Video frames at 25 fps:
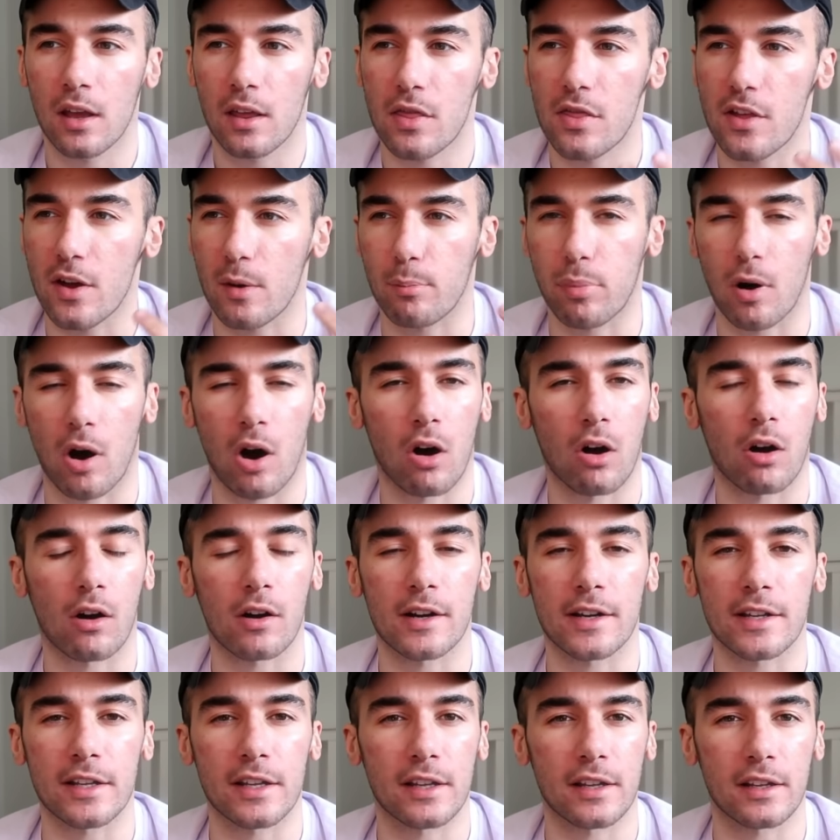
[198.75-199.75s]
They're
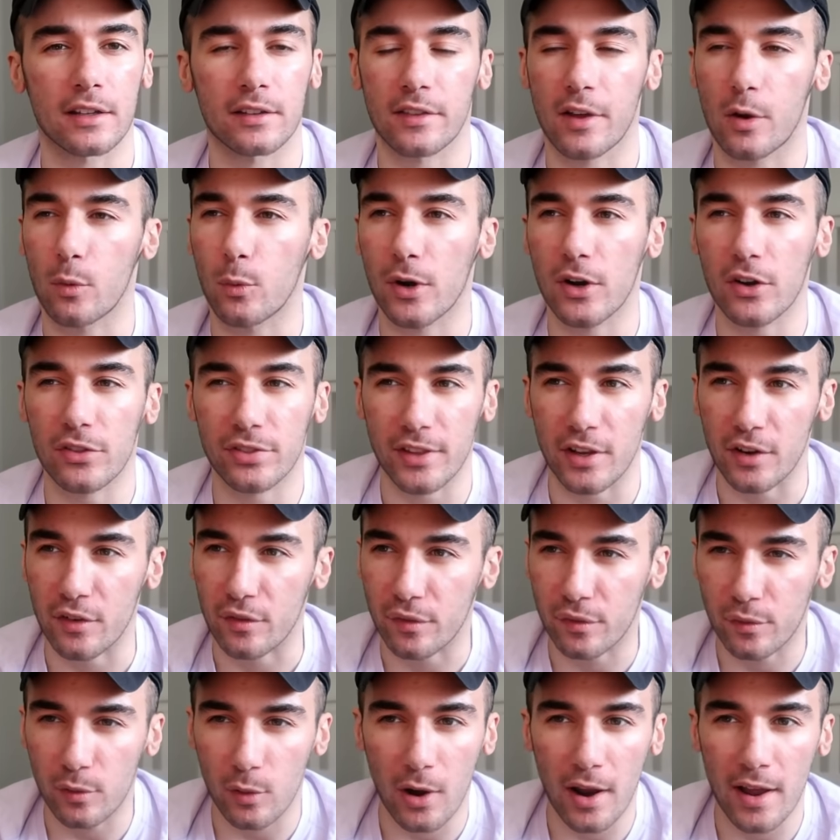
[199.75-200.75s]
partying, they're with their
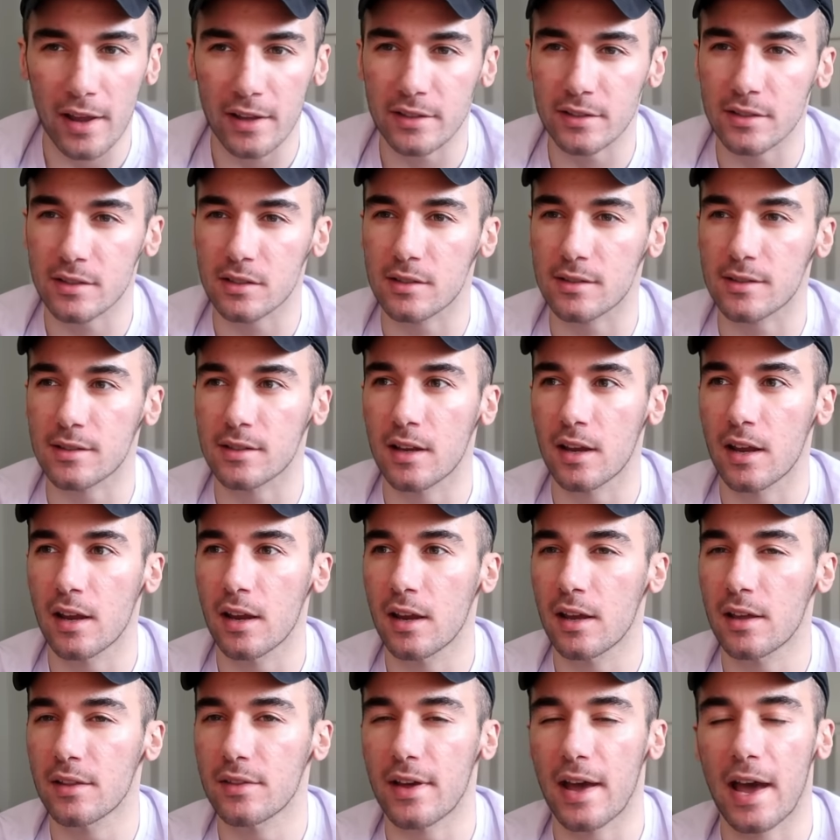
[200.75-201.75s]
friends,
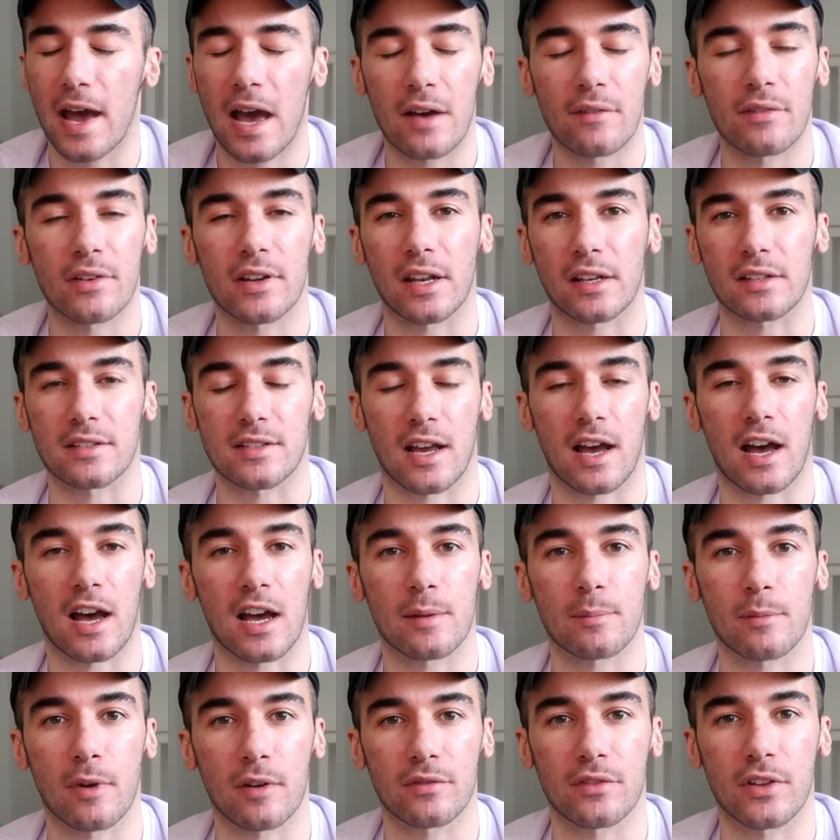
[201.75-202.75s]
they're having a
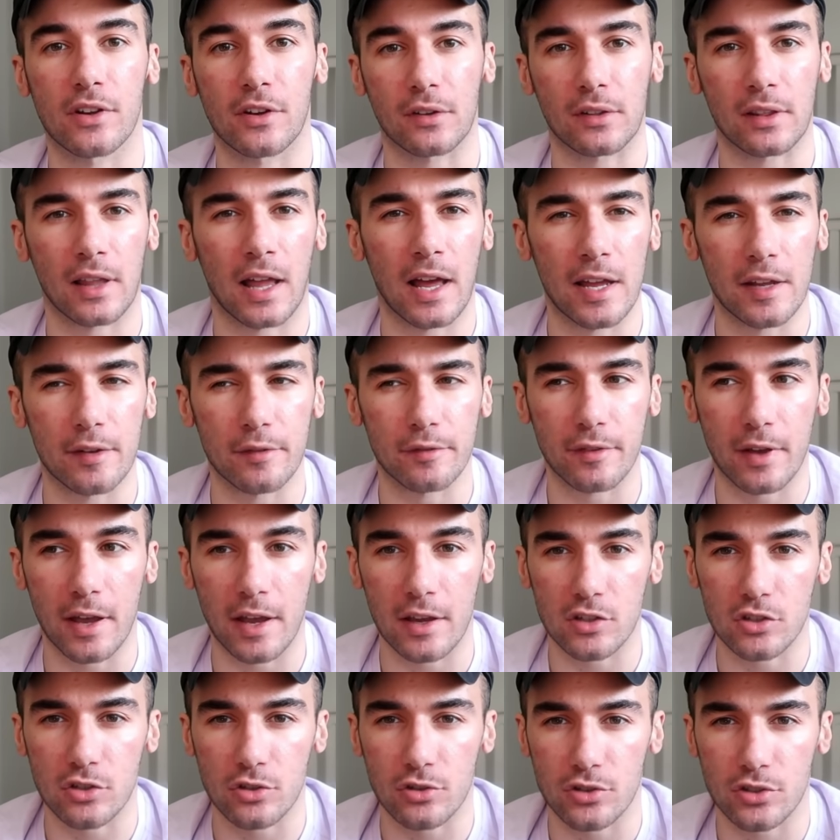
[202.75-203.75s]
time of their life
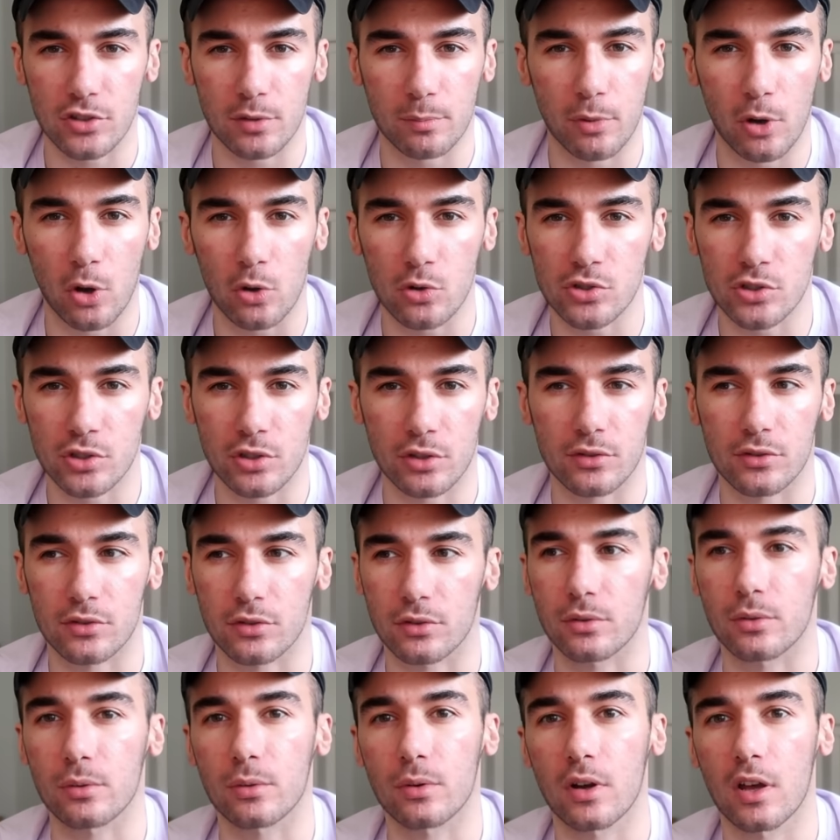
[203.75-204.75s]
as you're supposed to
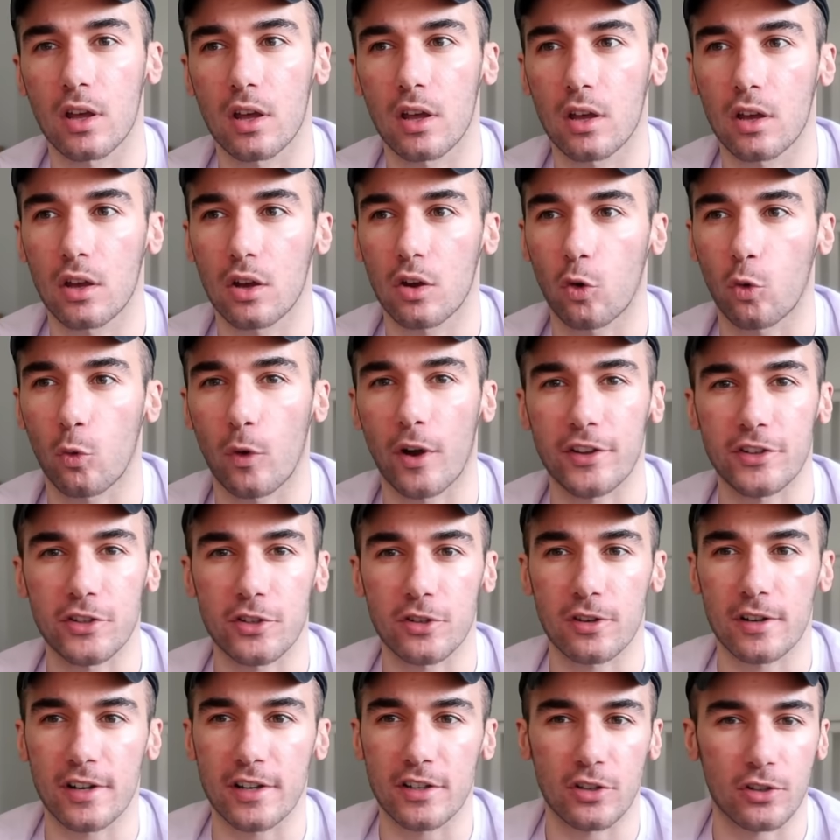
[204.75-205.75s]
do when
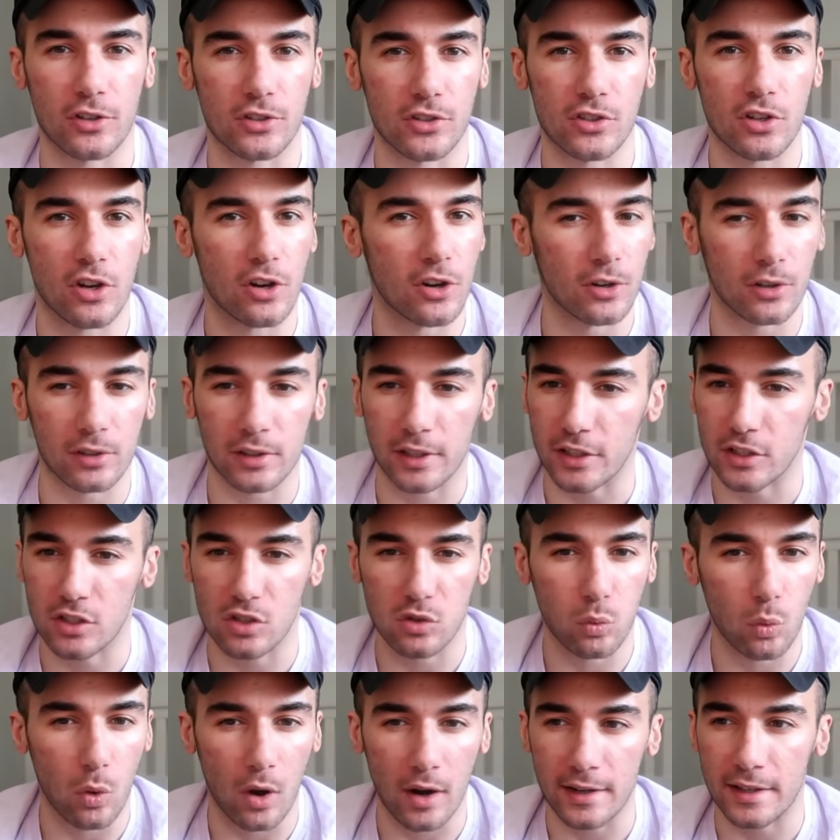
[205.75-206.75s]
you're in your early
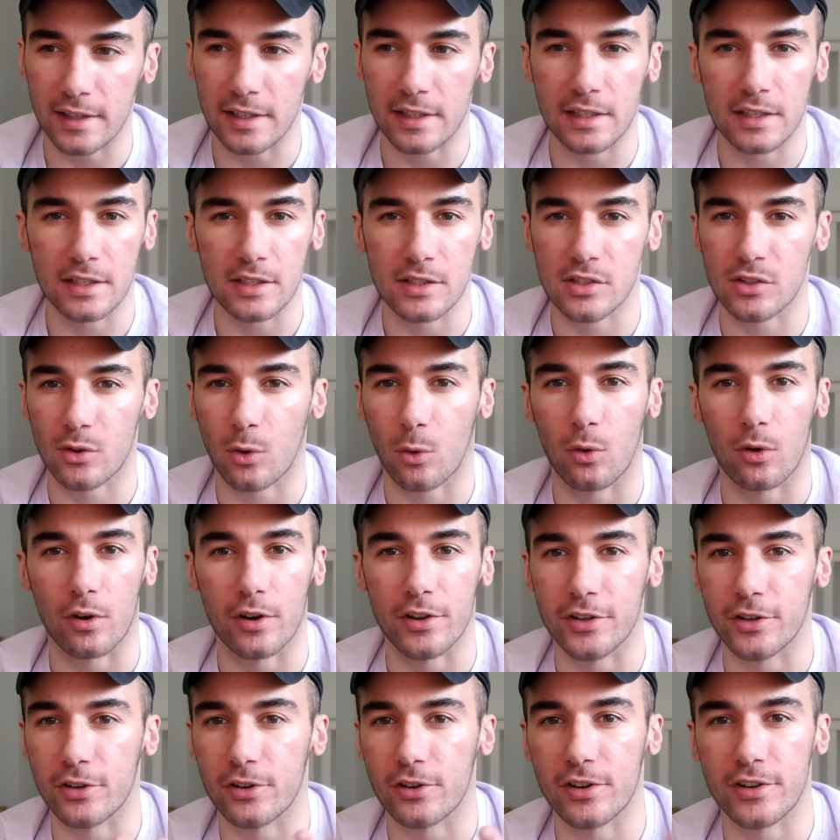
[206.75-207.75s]
20s or
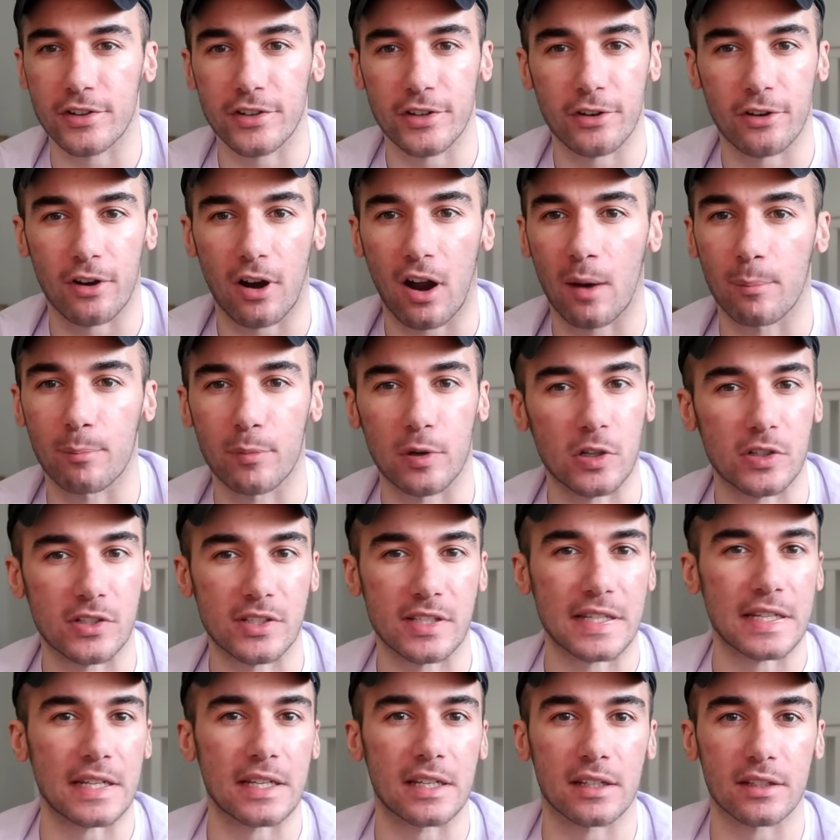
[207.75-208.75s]
you're in your upper
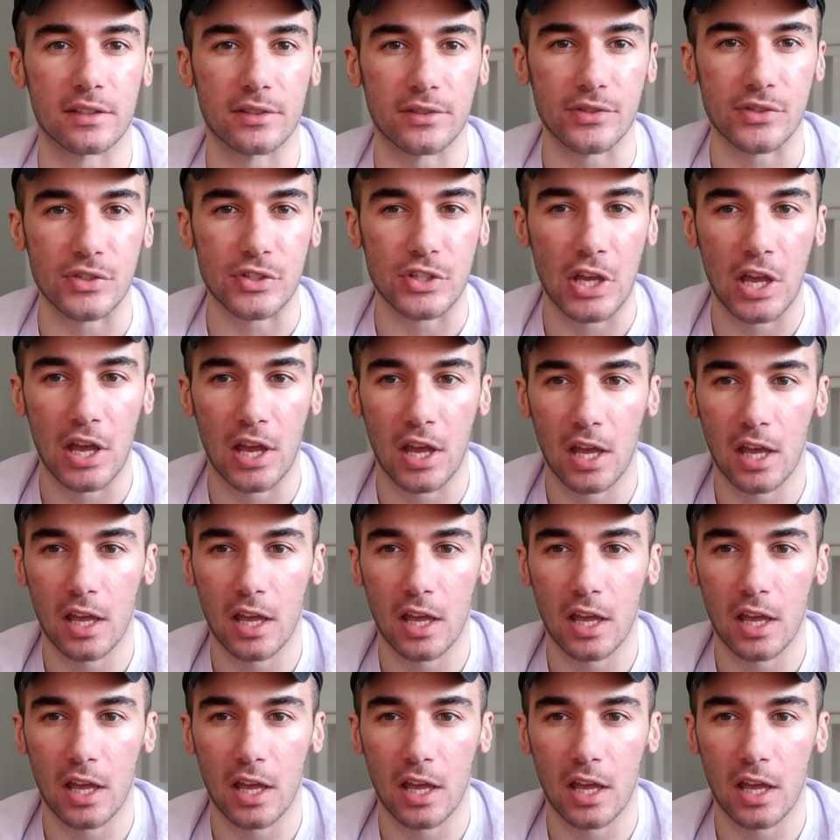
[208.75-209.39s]
teens.